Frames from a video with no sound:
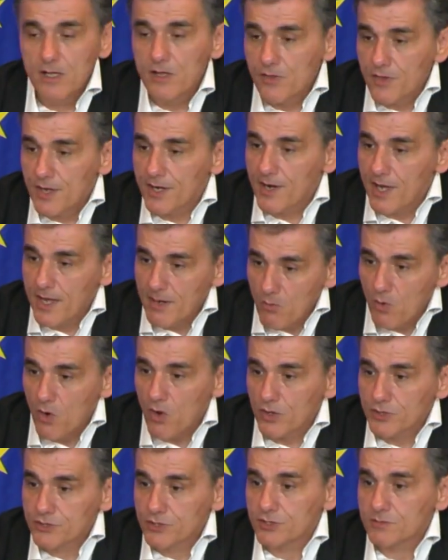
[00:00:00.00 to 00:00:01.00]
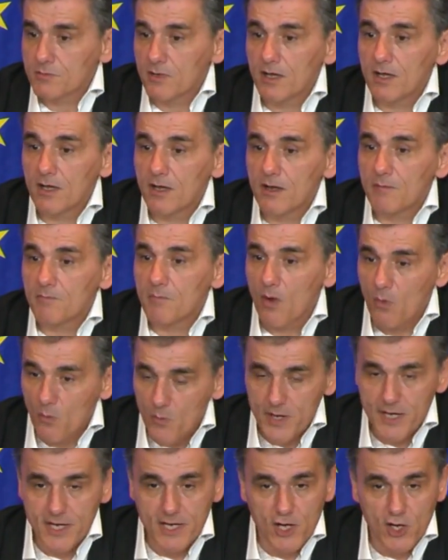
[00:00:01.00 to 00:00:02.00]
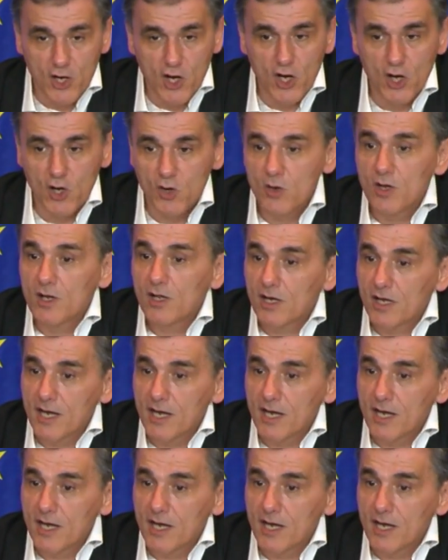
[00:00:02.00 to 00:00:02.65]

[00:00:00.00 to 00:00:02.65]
than I was a week ago,